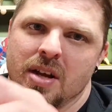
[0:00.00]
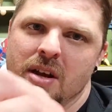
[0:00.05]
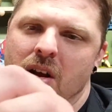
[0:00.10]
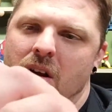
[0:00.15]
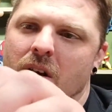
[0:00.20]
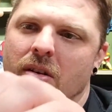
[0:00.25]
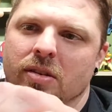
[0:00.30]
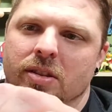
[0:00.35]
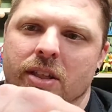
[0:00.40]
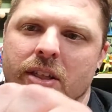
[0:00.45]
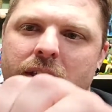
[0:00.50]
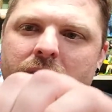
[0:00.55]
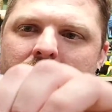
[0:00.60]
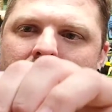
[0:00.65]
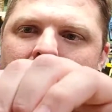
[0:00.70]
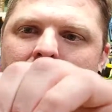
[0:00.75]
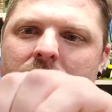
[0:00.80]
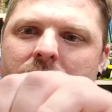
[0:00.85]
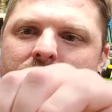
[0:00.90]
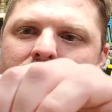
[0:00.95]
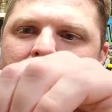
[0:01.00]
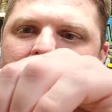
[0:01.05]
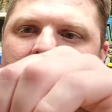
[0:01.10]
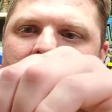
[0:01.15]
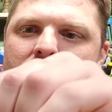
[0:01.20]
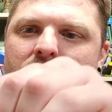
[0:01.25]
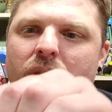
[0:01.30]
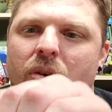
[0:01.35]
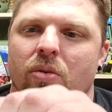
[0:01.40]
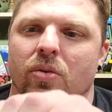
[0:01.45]
articulation for the
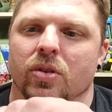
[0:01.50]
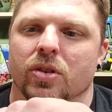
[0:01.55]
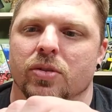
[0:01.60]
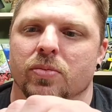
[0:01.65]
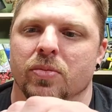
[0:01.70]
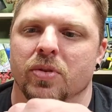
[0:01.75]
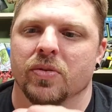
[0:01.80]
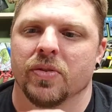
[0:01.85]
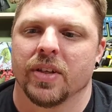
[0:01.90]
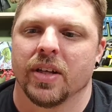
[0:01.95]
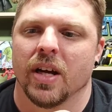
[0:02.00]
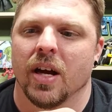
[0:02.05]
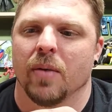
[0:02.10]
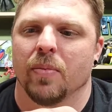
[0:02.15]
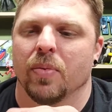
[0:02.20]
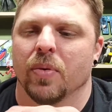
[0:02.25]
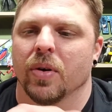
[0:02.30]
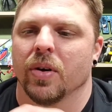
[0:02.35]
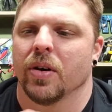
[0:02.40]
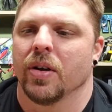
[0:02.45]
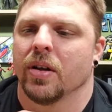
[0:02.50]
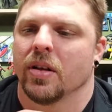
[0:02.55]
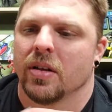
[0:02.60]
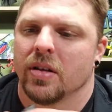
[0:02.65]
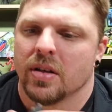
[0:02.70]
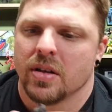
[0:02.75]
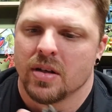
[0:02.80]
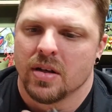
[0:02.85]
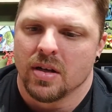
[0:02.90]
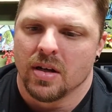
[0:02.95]
shoulders moving upward.
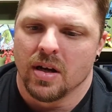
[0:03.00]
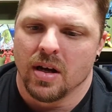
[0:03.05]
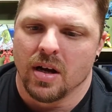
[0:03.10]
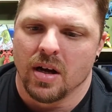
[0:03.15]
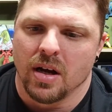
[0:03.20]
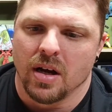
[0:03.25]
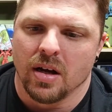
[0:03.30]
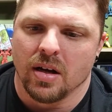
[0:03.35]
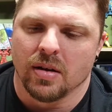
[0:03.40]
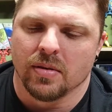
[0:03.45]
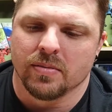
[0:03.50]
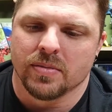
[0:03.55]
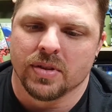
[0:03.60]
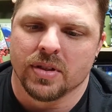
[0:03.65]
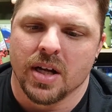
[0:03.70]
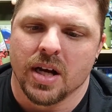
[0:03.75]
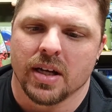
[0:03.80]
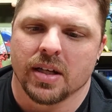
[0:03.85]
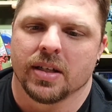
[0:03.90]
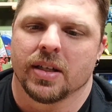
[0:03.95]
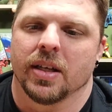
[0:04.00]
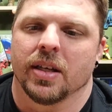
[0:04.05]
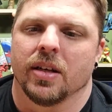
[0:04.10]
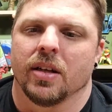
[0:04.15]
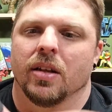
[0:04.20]
You're not getting a